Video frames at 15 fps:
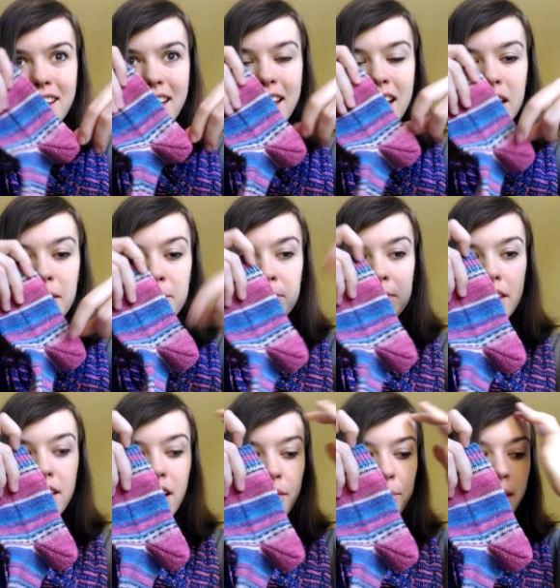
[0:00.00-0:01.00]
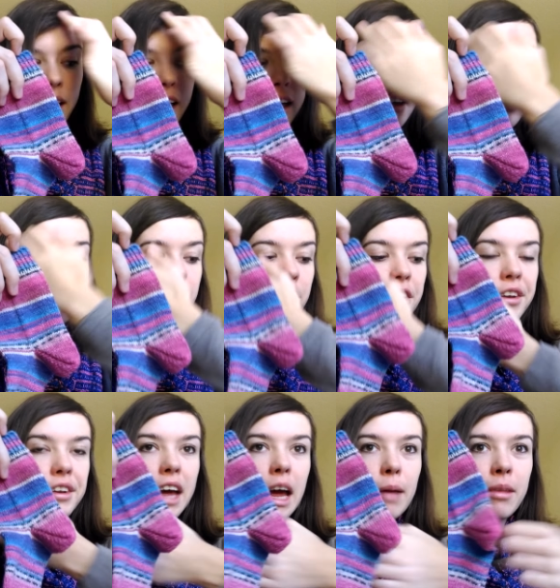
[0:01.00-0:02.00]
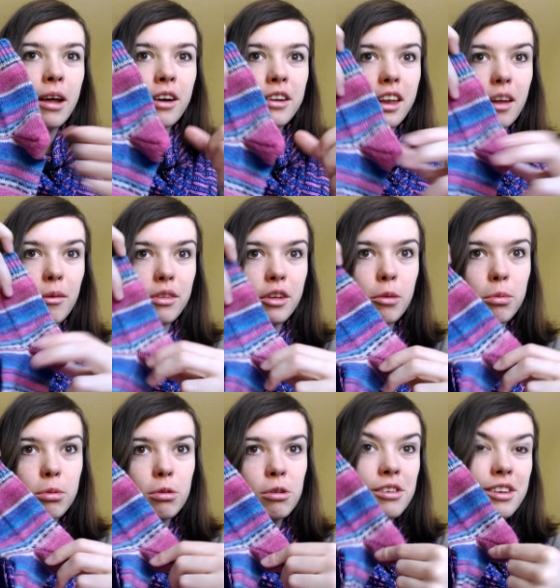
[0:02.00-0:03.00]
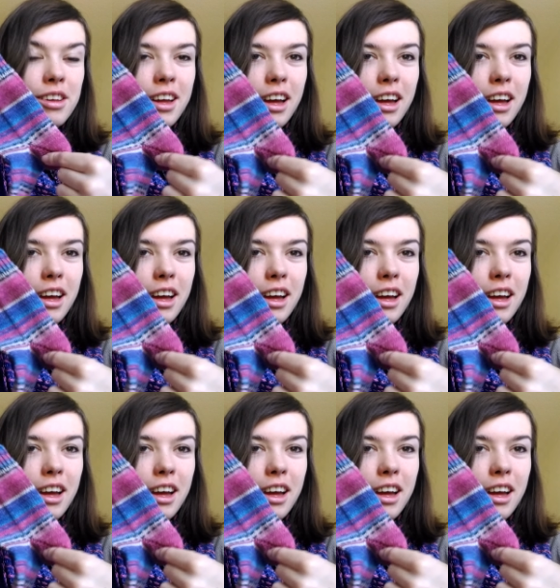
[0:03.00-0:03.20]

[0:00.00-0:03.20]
Um, this is my third time now knitting with Opal.